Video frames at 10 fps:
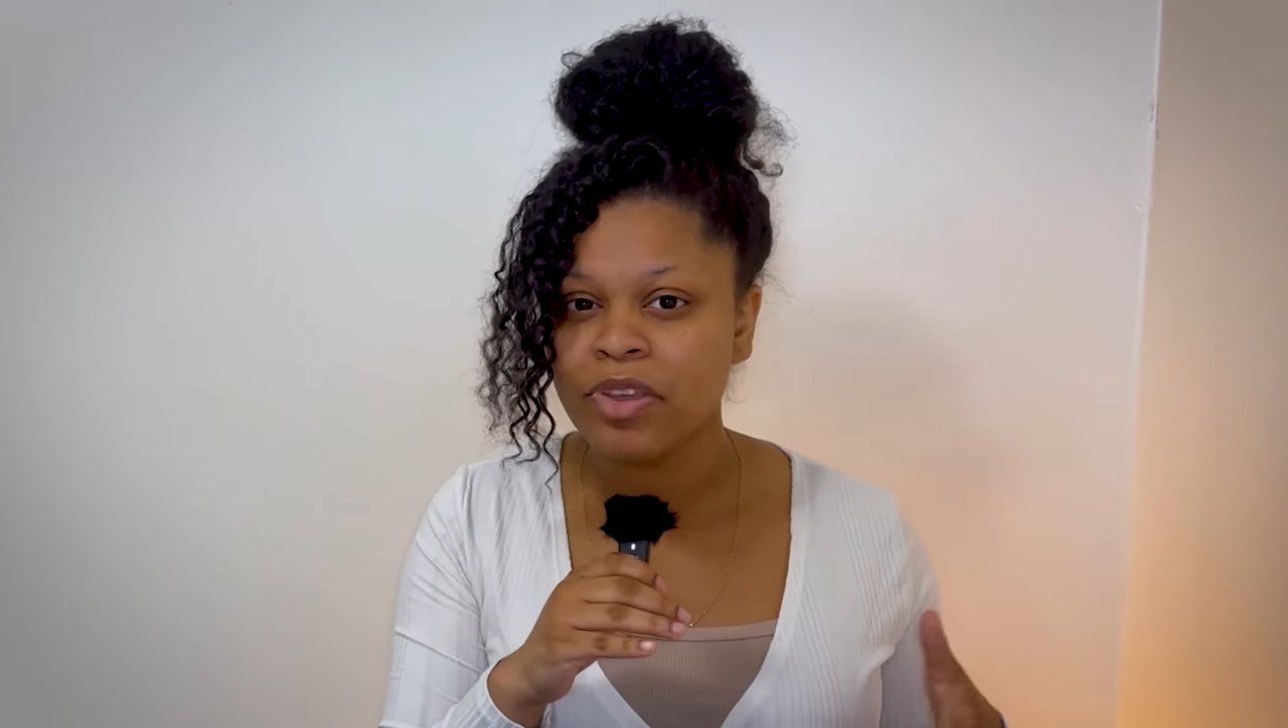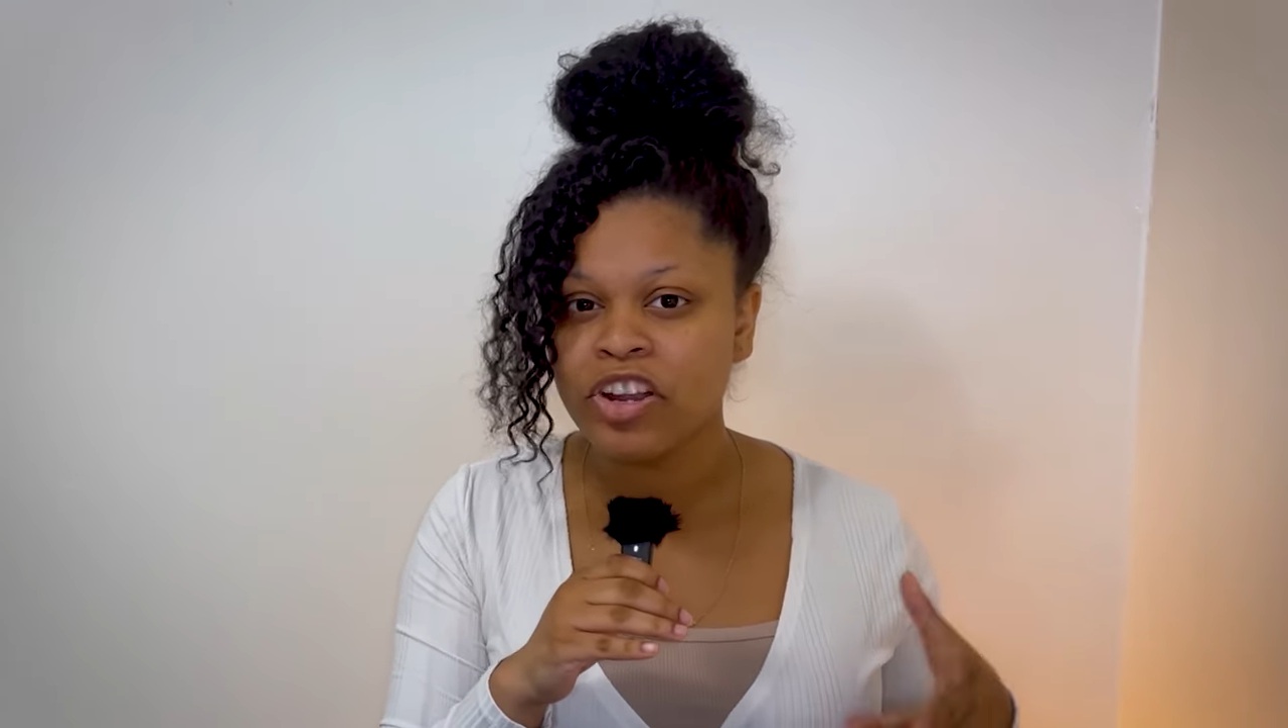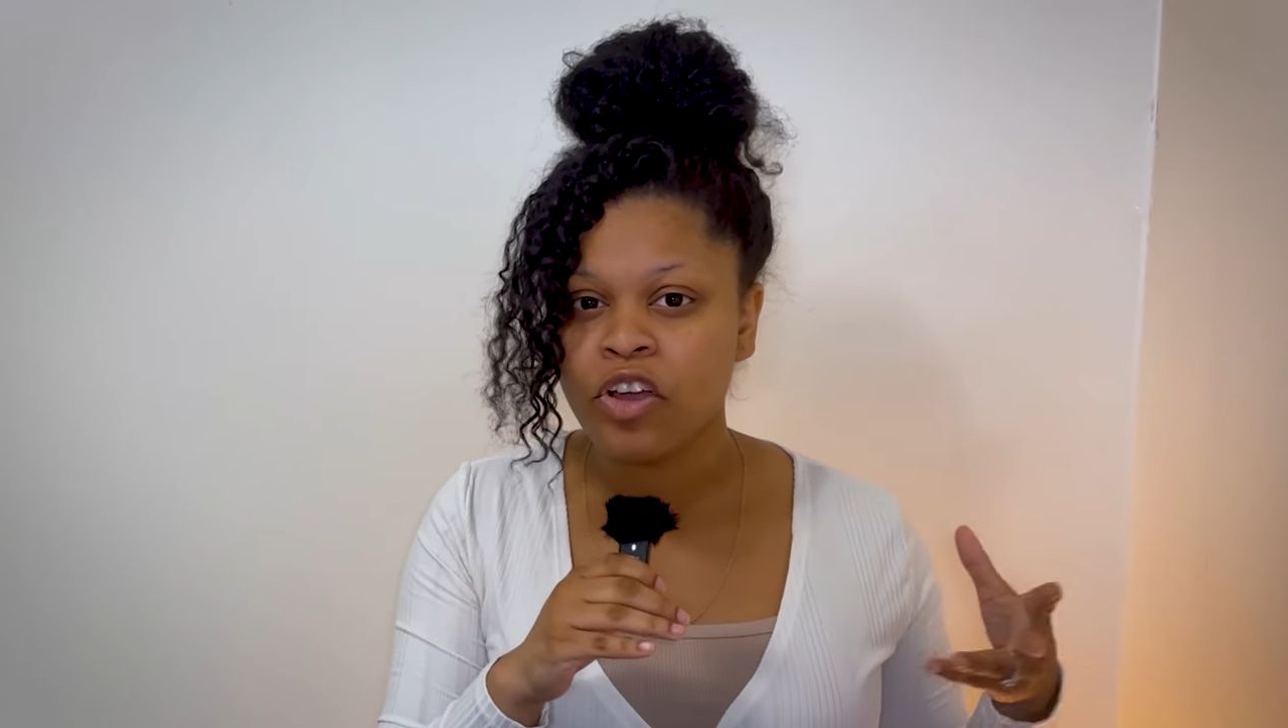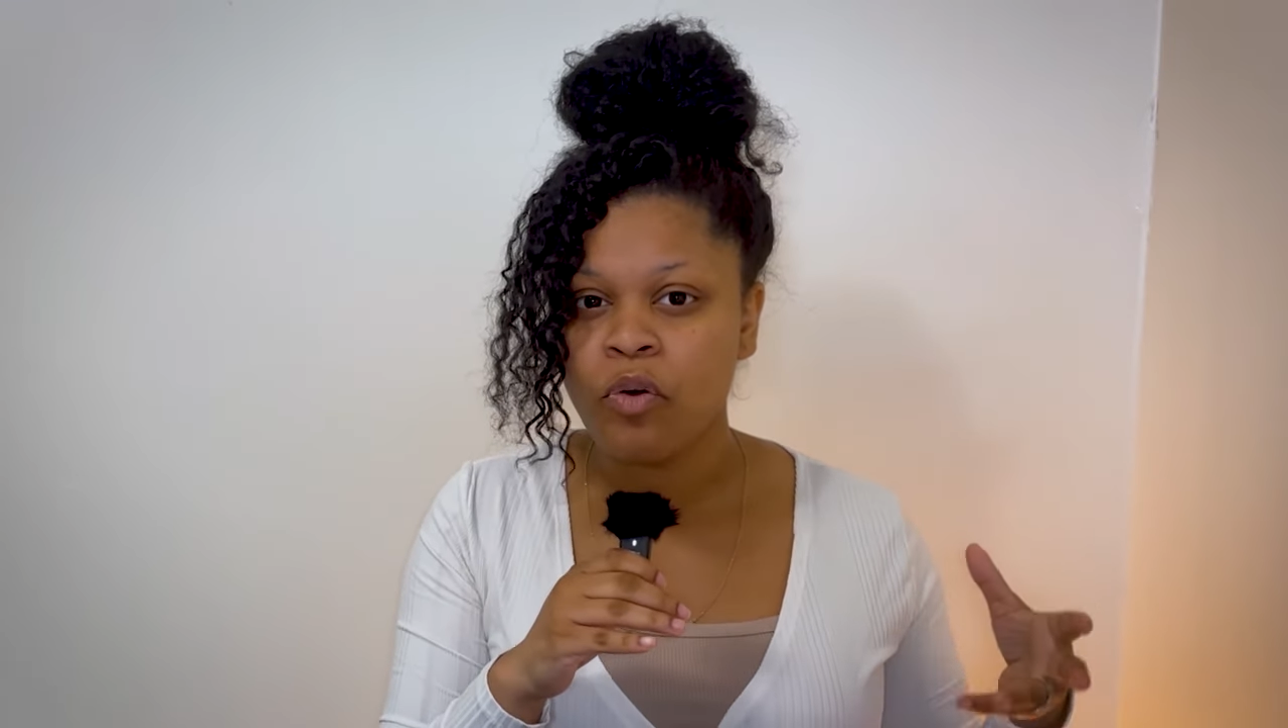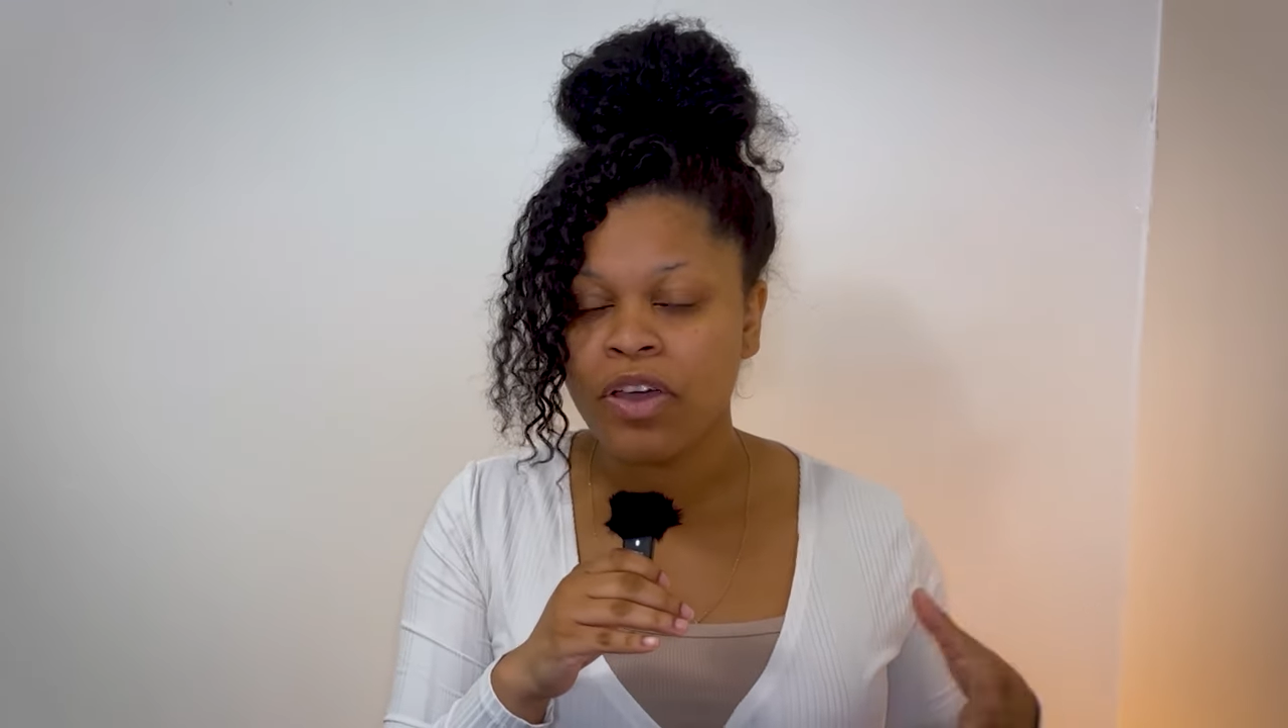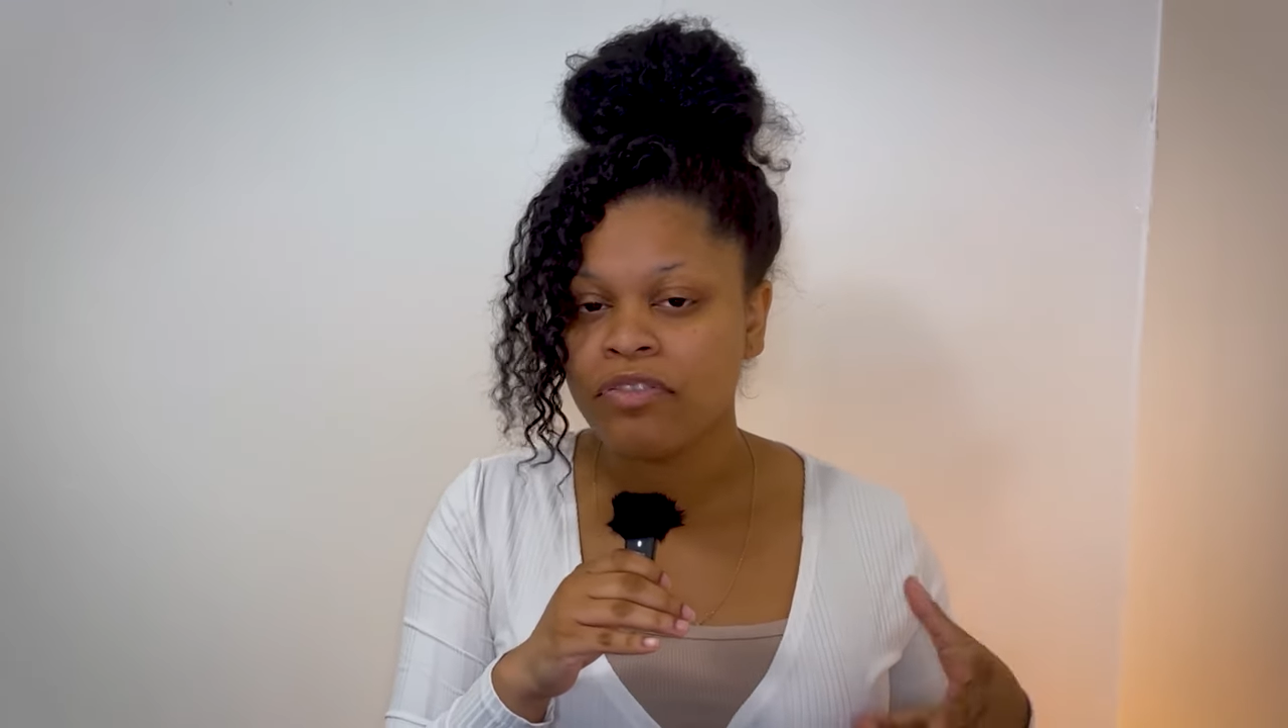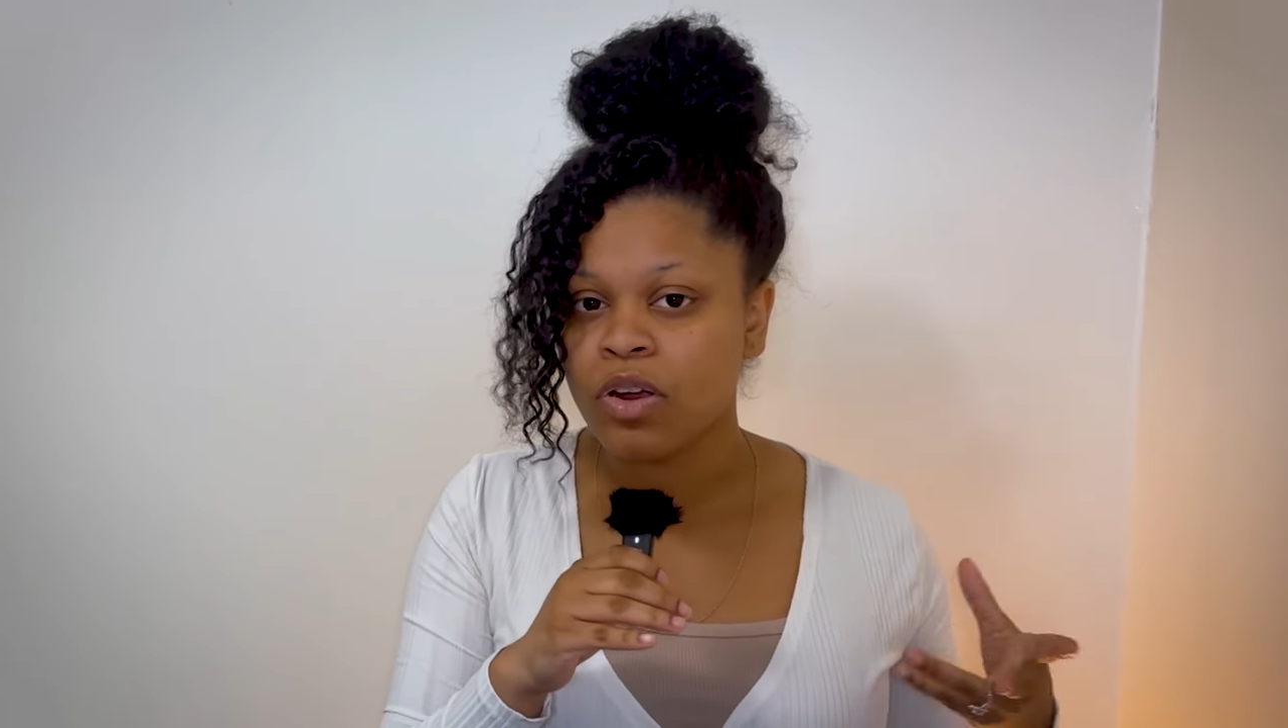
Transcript: you're going for